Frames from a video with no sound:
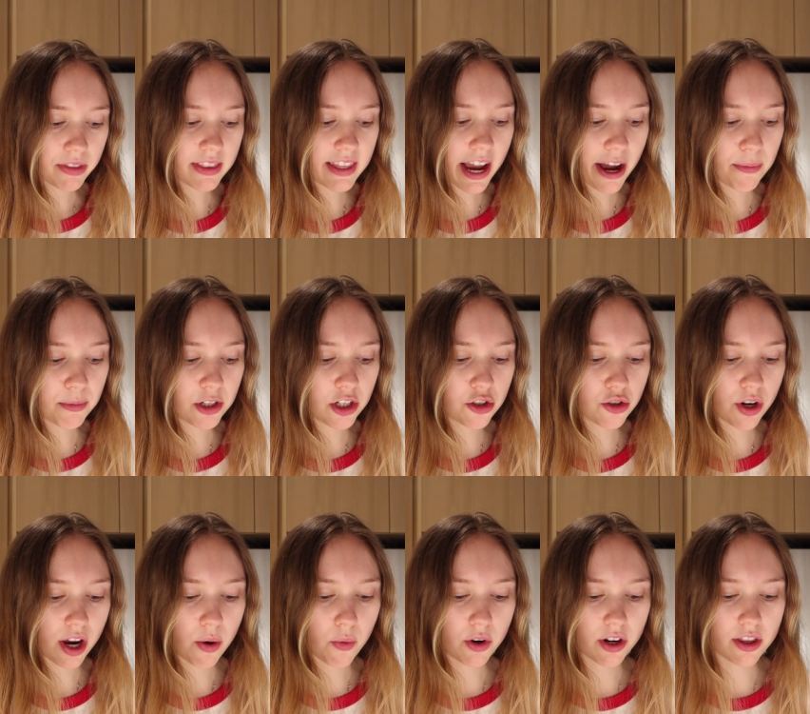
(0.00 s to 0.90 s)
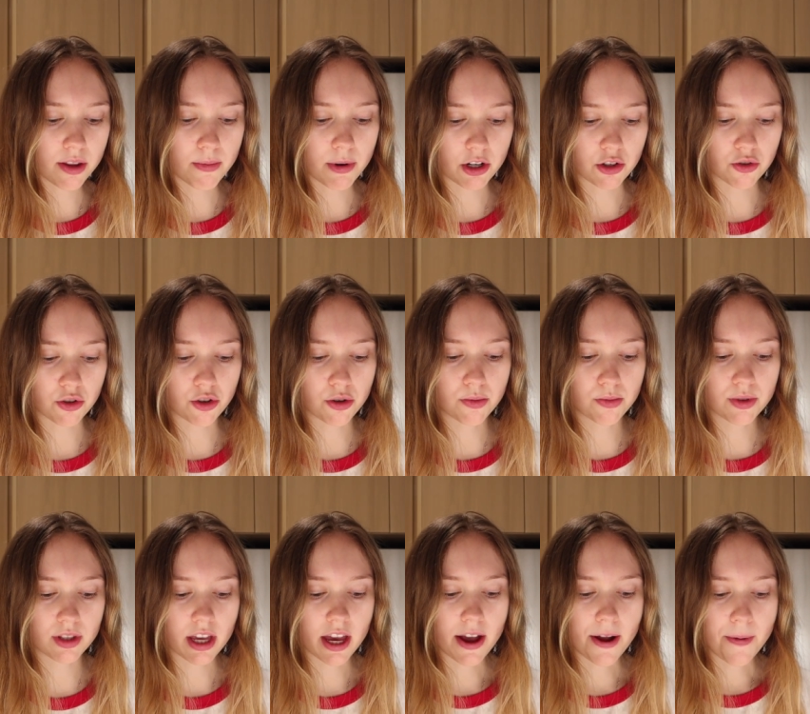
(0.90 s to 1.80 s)
Now I'm gonna try one of the
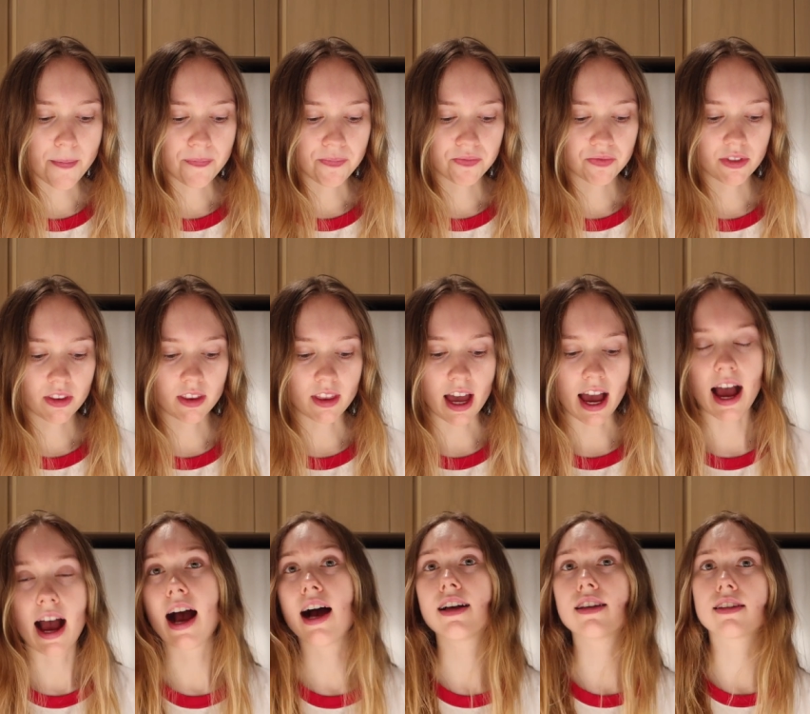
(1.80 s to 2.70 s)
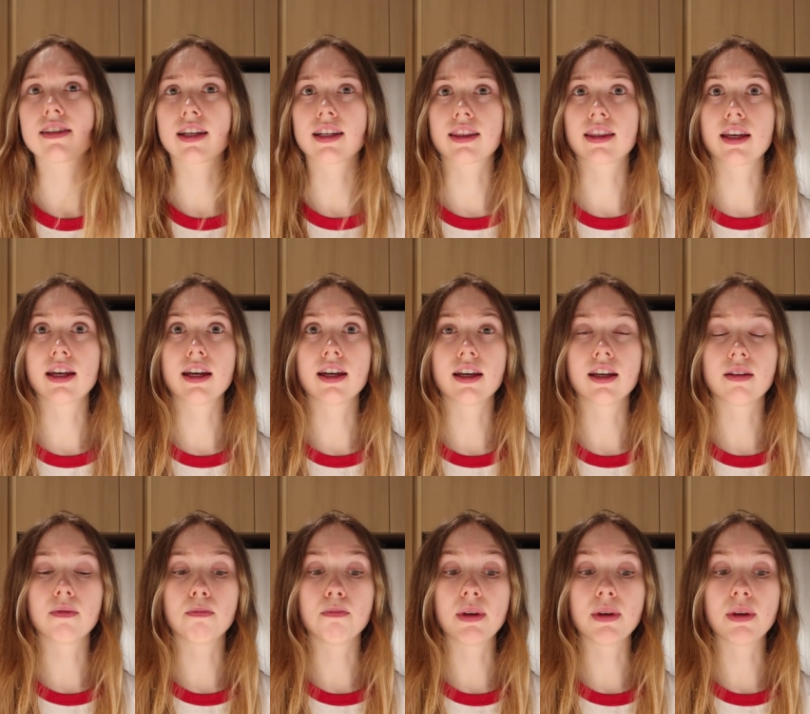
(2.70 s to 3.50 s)
mushrooms that has, like, the